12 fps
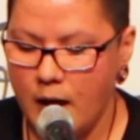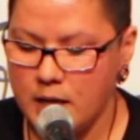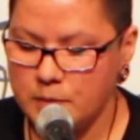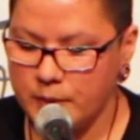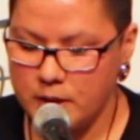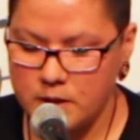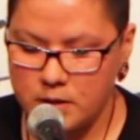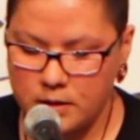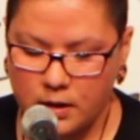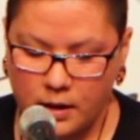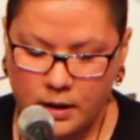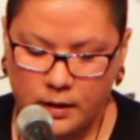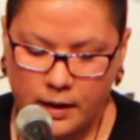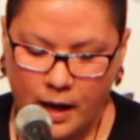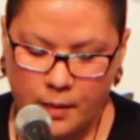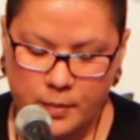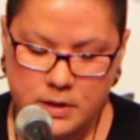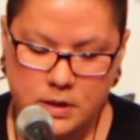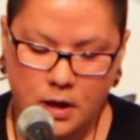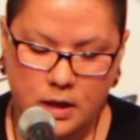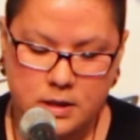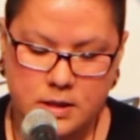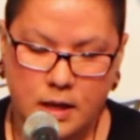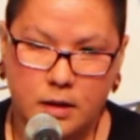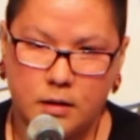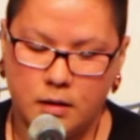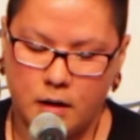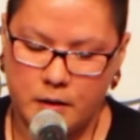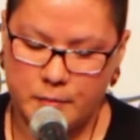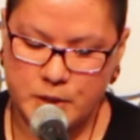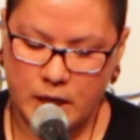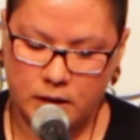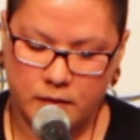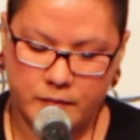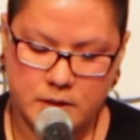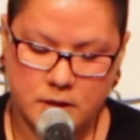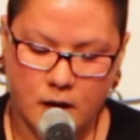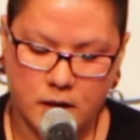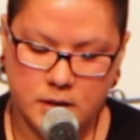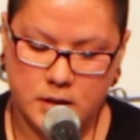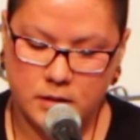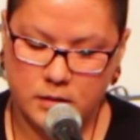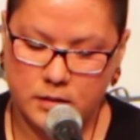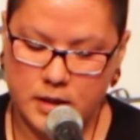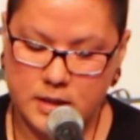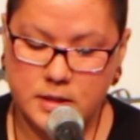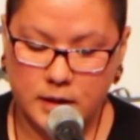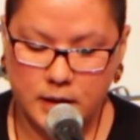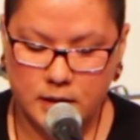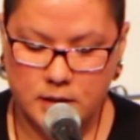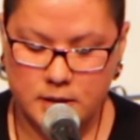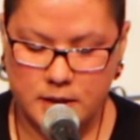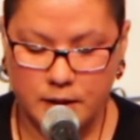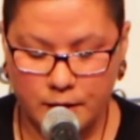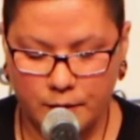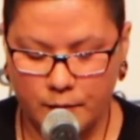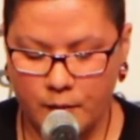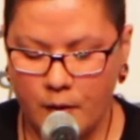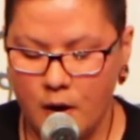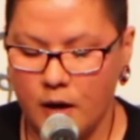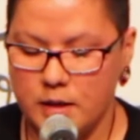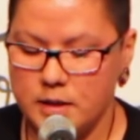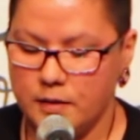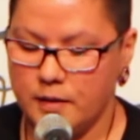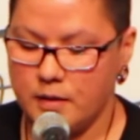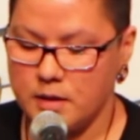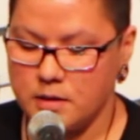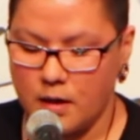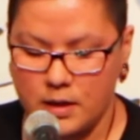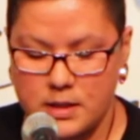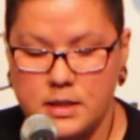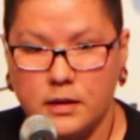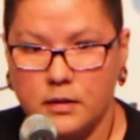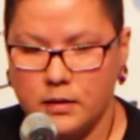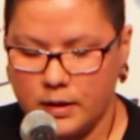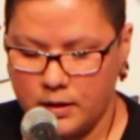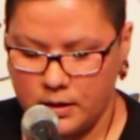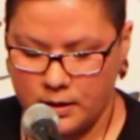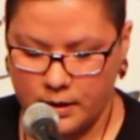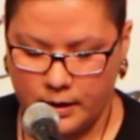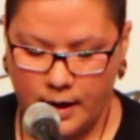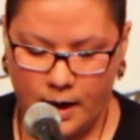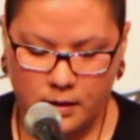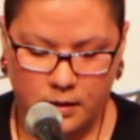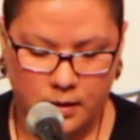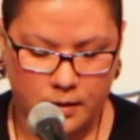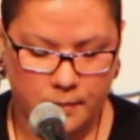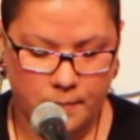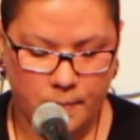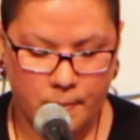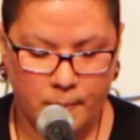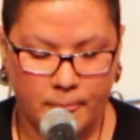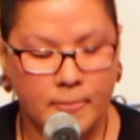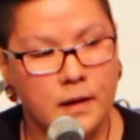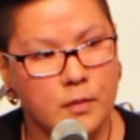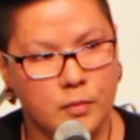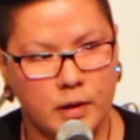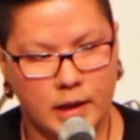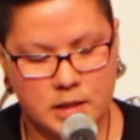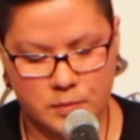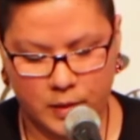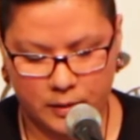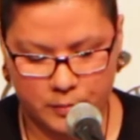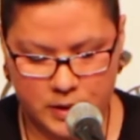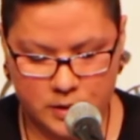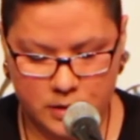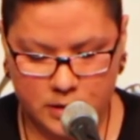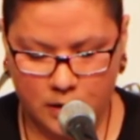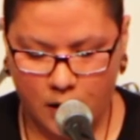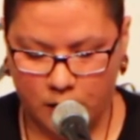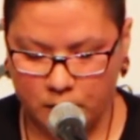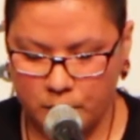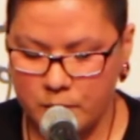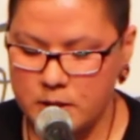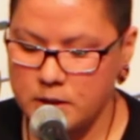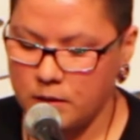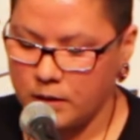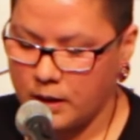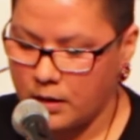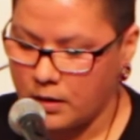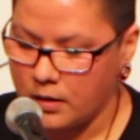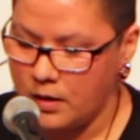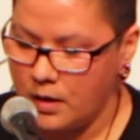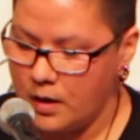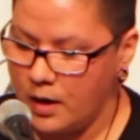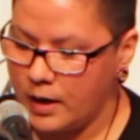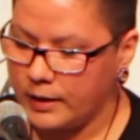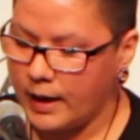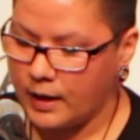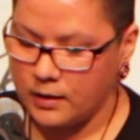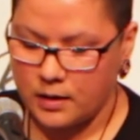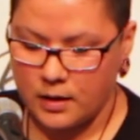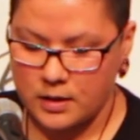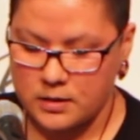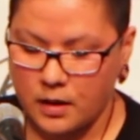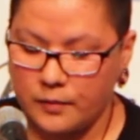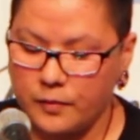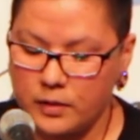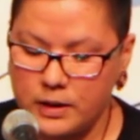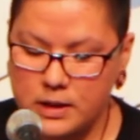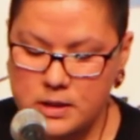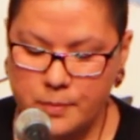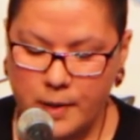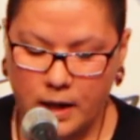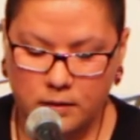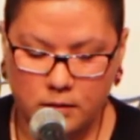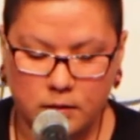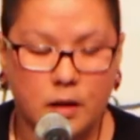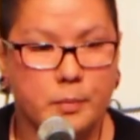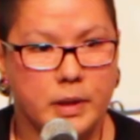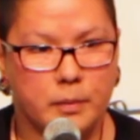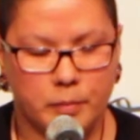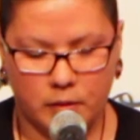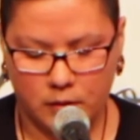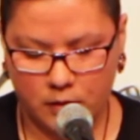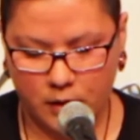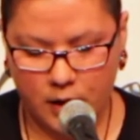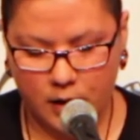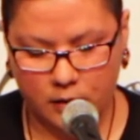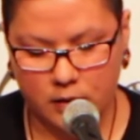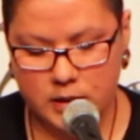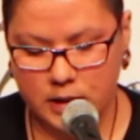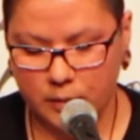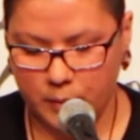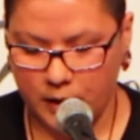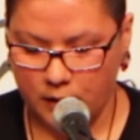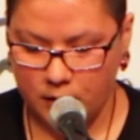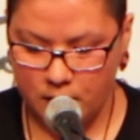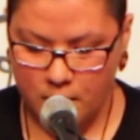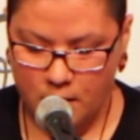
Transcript: As Minister Duncan Campbell Scott said, our objective is, not to, is to continue until there is not a single Indian in Canada. Well, guess what, Mr. Scott? We're still here, and Canada has not fully dismantled our people and our teepee.